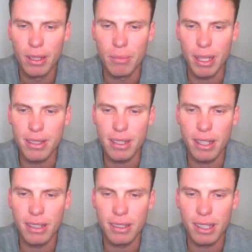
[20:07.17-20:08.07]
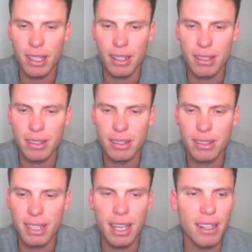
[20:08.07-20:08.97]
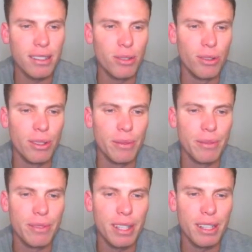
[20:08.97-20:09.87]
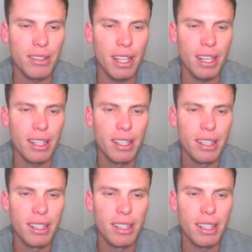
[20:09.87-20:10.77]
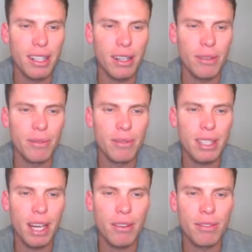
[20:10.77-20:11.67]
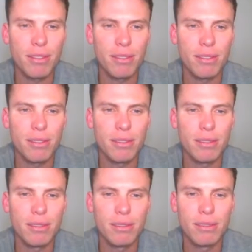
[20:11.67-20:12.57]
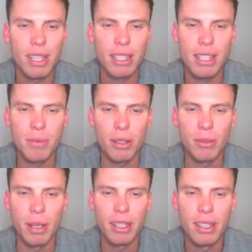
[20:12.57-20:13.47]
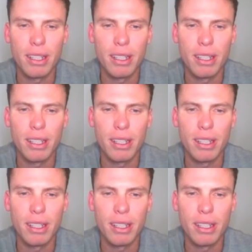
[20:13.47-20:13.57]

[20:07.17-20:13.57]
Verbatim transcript: Munster, yeah, nice. Ted, awesome. How good's that? There you go. Taff, yeah, team's pretty good, man.